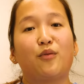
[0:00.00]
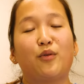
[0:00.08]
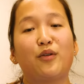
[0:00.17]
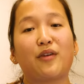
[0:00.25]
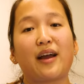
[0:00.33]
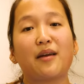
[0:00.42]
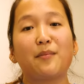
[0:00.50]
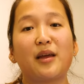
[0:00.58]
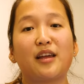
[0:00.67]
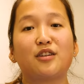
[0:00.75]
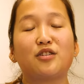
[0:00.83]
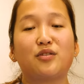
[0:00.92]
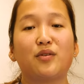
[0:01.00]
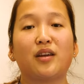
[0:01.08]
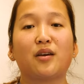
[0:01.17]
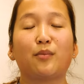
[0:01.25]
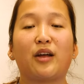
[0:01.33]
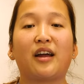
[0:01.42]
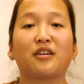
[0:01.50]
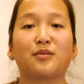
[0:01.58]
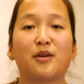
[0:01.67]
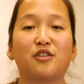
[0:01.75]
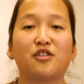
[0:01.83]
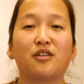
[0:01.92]
We recommend doing a bladder
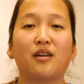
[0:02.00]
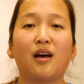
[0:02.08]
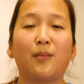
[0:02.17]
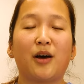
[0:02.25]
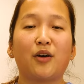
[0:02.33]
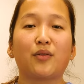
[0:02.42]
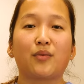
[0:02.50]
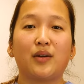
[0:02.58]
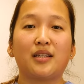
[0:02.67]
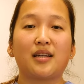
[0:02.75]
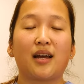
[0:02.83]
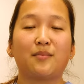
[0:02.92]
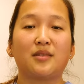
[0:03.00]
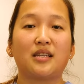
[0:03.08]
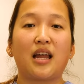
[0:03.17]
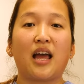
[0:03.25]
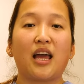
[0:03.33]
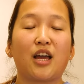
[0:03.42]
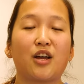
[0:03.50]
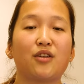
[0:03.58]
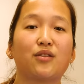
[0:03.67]
expression about 3 times a day.